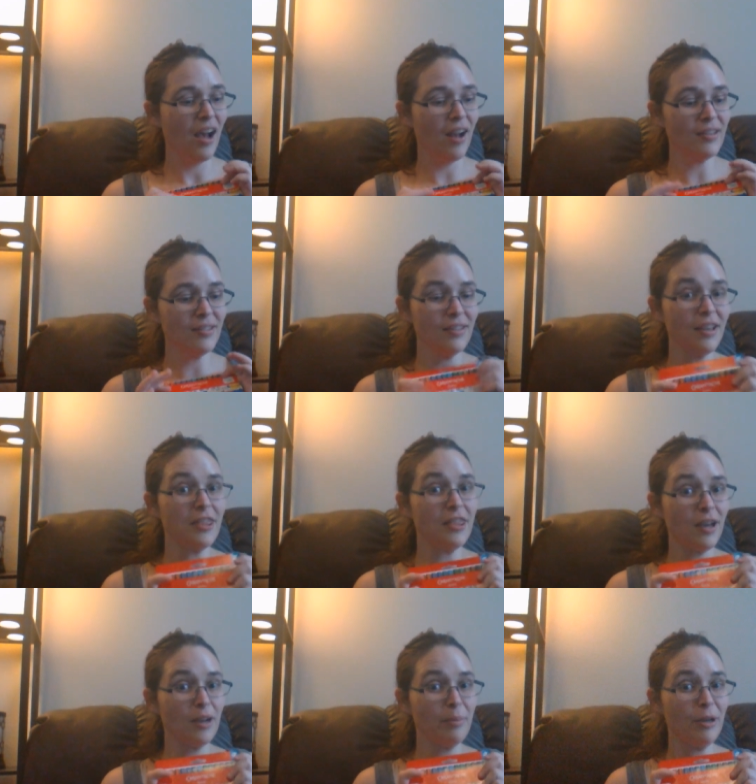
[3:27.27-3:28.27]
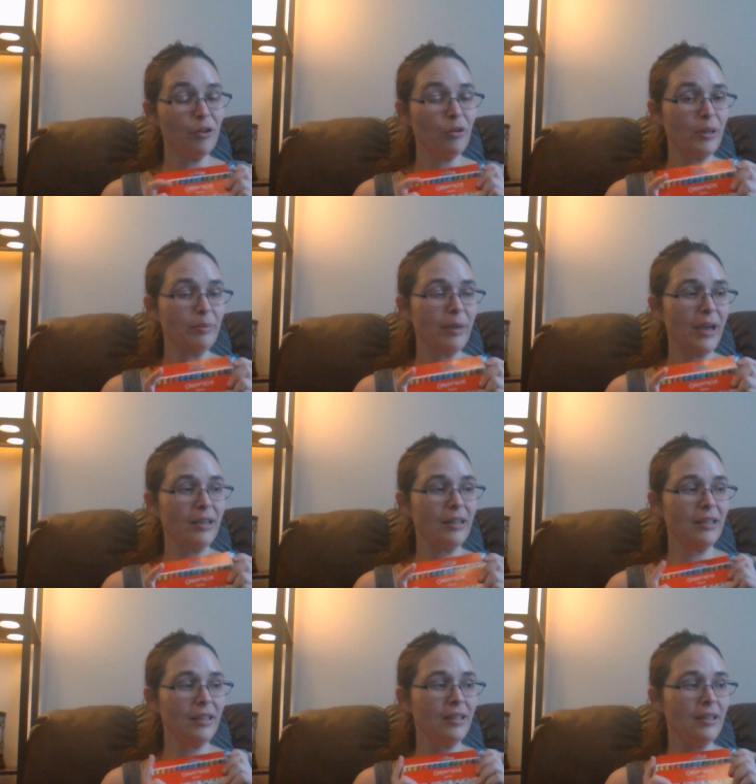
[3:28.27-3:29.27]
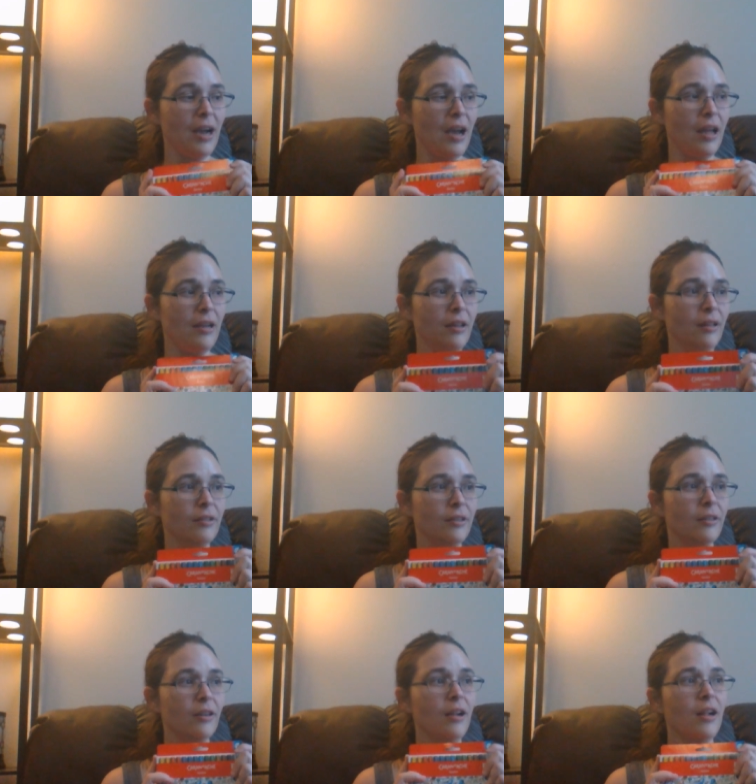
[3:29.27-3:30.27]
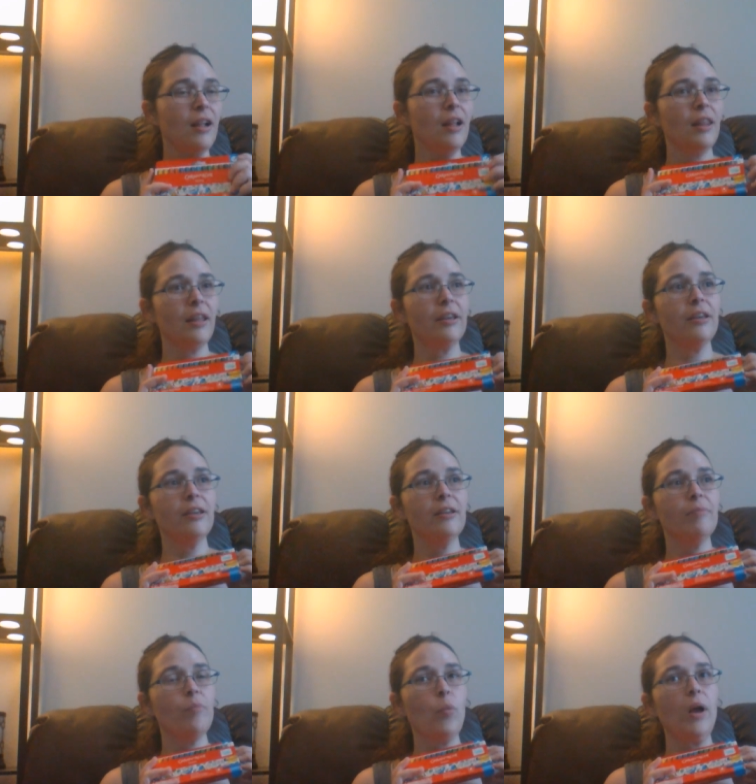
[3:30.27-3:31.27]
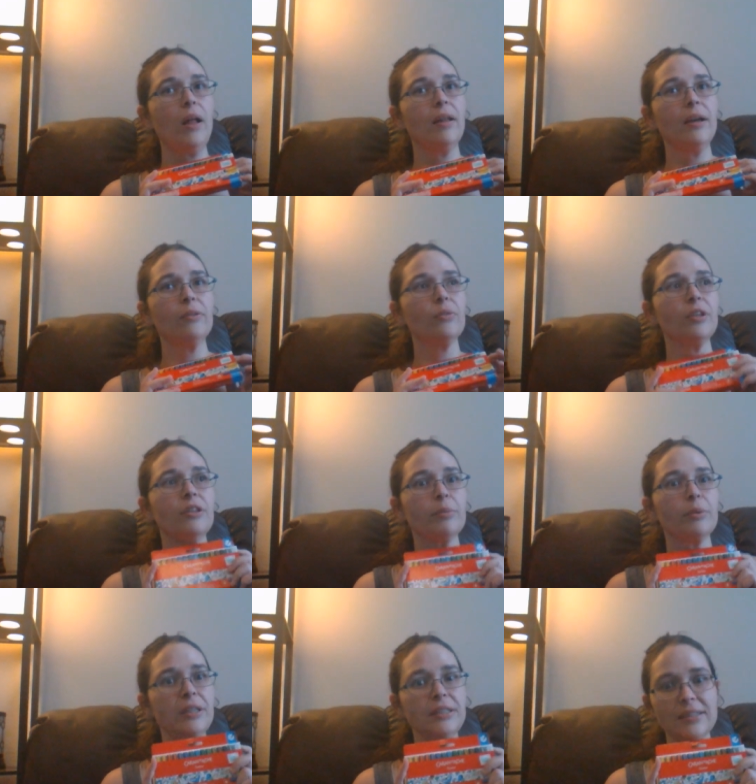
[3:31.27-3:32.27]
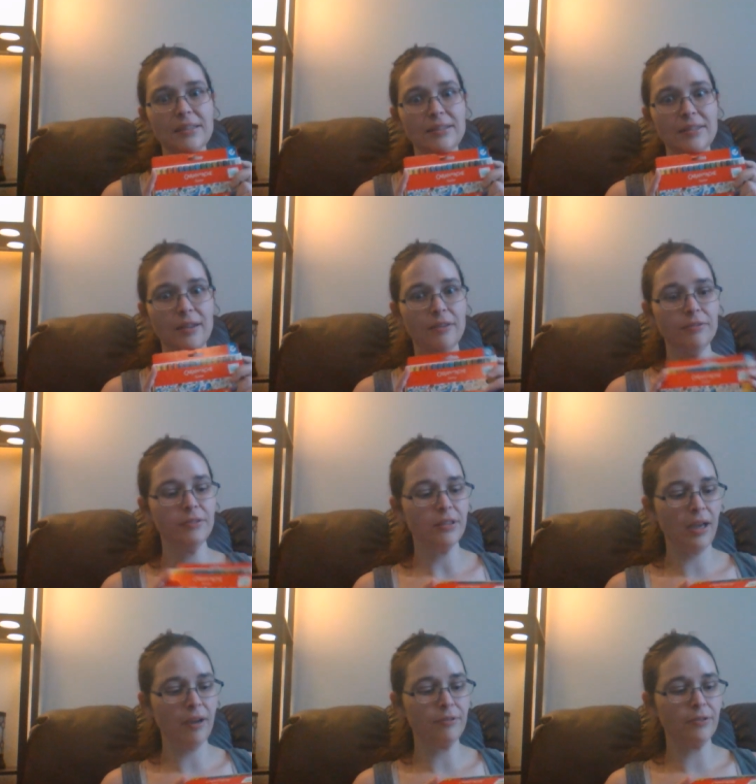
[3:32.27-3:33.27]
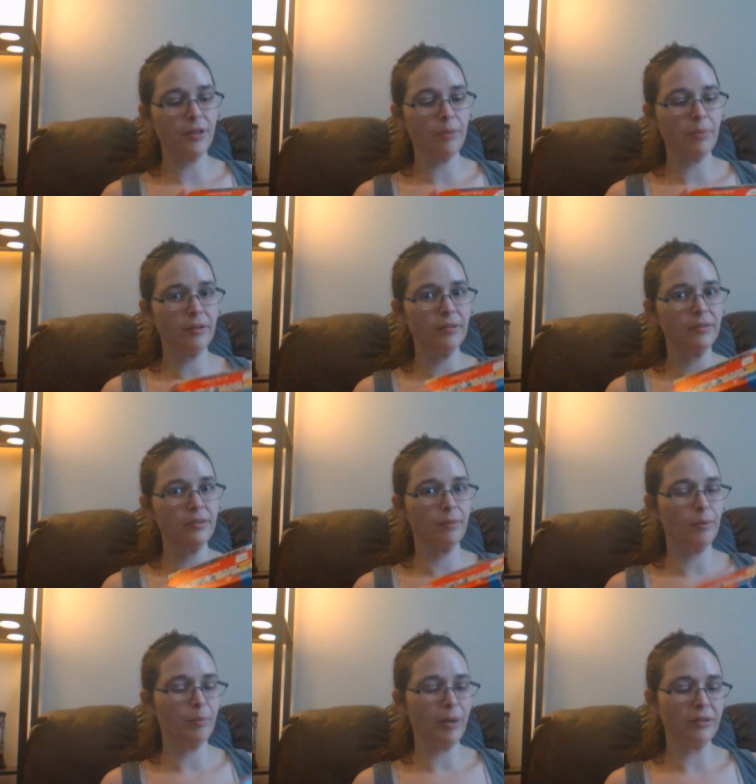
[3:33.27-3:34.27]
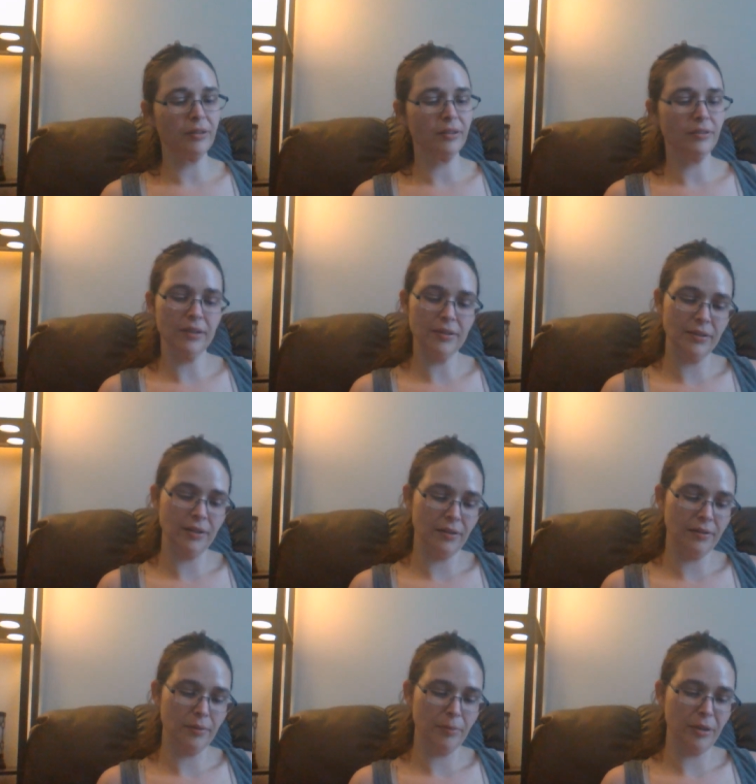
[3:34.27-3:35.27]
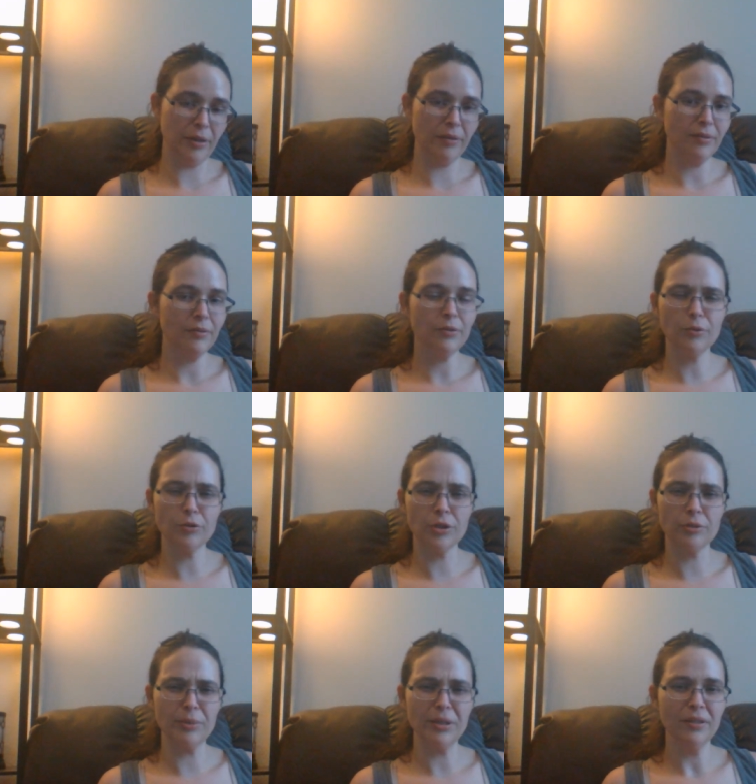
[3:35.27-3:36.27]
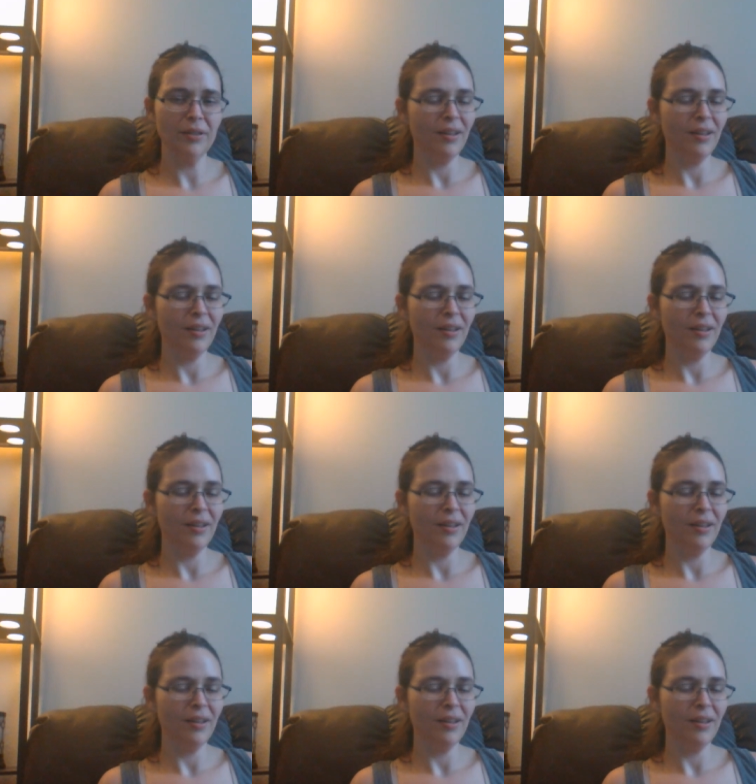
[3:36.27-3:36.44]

Honestly, I thought about going back and getting another, like, well, I don't think there were any sets left after I bought this because I went back the next day because I needed something else. Don't judge me.